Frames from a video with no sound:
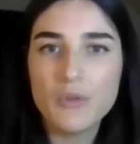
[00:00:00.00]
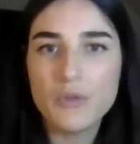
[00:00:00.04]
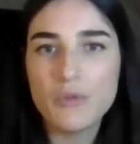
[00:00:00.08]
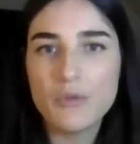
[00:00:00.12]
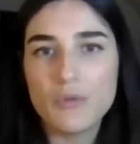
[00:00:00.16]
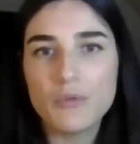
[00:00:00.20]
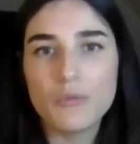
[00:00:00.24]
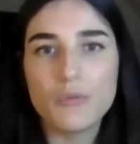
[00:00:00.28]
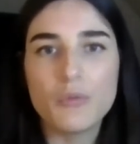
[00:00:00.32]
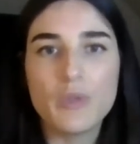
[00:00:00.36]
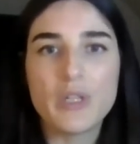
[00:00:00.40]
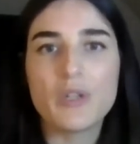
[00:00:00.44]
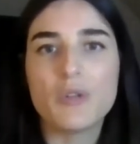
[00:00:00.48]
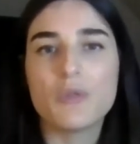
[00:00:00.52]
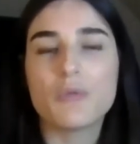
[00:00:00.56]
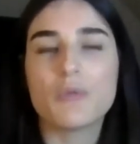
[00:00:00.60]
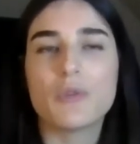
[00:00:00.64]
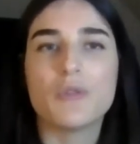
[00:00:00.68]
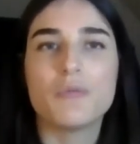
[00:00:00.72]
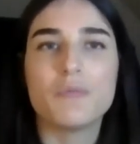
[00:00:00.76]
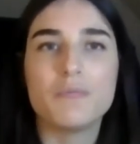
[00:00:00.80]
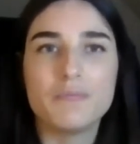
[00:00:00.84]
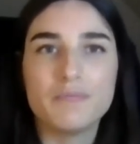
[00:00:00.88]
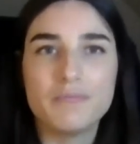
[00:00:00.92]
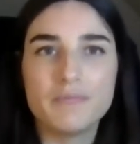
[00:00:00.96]
wiggle
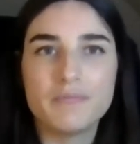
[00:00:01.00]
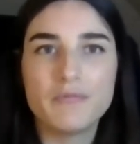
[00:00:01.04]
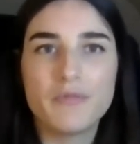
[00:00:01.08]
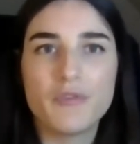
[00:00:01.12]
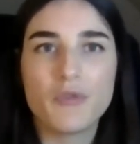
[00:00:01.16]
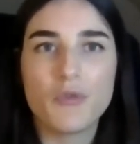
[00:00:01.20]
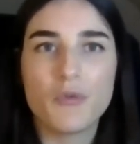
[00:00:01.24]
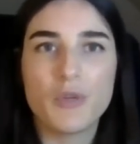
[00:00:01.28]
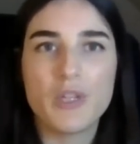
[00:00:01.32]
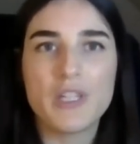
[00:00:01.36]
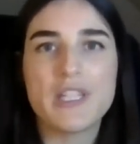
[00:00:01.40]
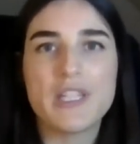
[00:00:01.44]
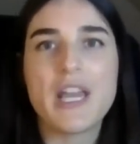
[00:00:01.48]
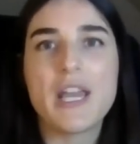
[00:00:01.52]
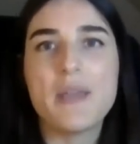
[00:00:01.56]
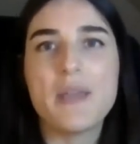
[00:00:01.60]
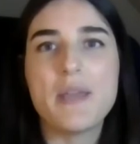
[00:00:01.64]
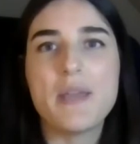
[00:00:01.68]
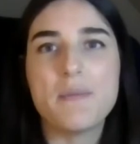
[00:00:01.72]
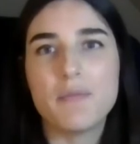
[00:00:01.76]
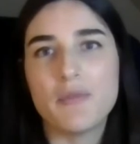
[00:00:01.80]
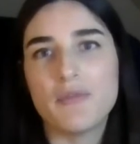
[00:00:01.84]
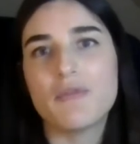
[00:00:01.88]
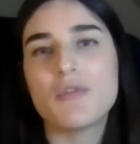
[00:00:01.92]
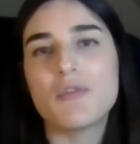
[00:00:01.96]
room for what type
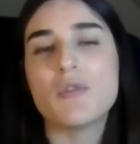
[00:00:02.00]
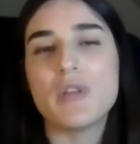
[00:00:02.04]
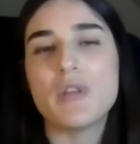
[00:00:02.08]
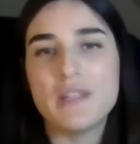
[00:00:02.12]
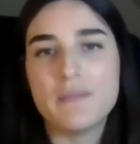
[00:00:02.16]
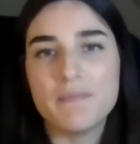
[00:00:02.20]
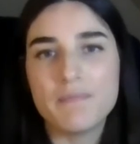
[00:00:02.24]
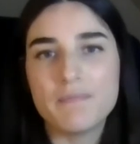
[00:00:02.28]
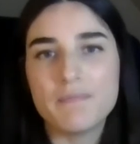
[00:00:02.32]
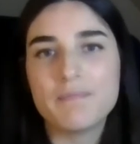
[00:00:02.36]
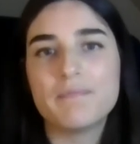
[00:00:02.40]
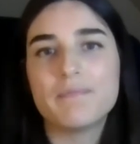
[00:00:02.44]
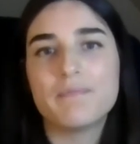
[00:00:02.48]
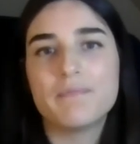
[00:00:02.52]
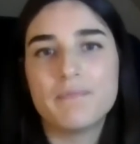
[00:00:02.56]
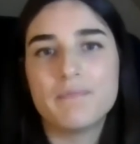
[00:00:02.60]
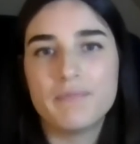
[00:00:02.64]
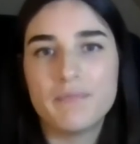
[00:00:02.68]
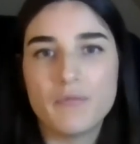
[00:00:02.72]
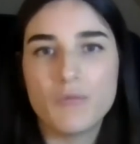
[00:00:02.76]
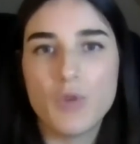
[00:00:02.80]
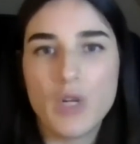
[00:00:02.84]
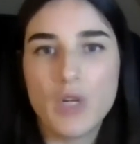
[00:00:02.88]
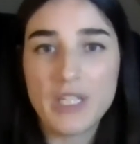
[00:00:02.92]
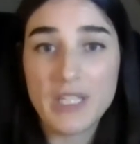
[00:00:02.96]
of queen
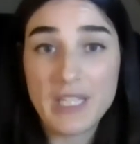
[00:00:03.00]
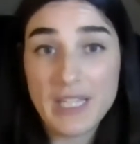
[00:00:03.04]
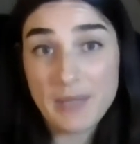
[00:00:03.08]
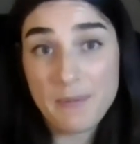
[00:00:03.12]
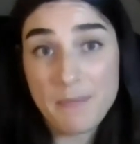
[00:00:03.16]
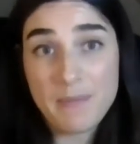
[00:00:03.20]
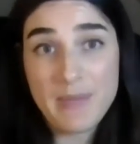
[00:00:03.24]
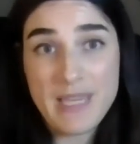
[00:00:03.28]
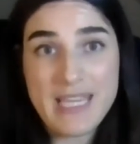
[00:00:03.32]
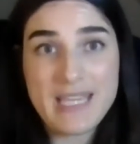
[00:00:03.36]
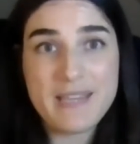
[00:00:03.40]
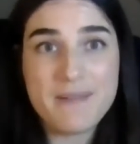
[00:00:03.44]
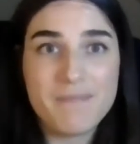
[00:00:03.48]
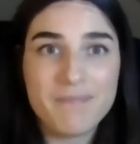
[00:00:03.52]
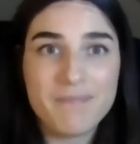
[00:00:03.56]
one can be.